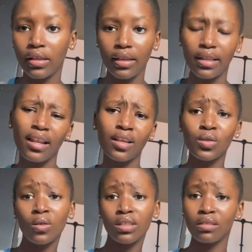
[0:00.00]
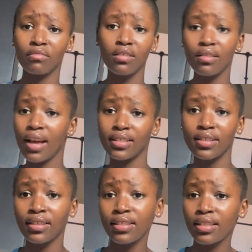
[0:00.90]
Then I told him, no, I
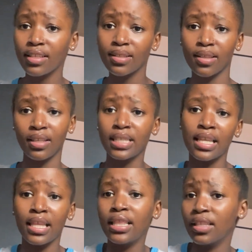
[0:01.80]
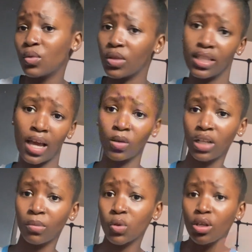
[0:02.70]
did this and this and this, and then this was the
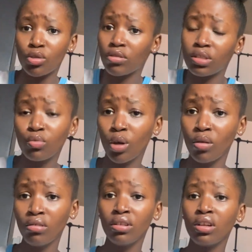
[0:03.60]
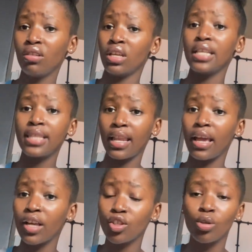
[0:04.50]
outcome. So I told him, no, yesterday
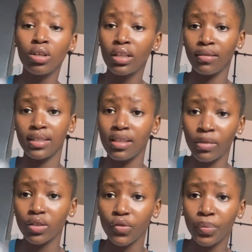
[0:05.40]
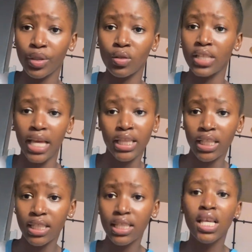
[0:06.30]
I took this amount of pills and
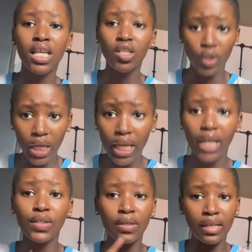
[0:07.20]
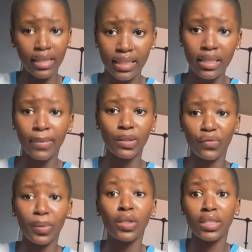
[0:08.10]
this. Today I took this amount
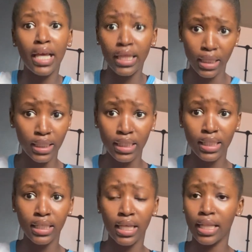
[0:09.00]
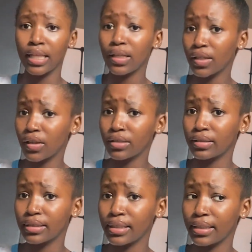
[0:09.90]
of pills and this. And then the doctor
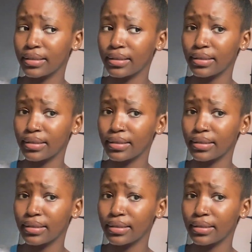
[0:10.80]
was like,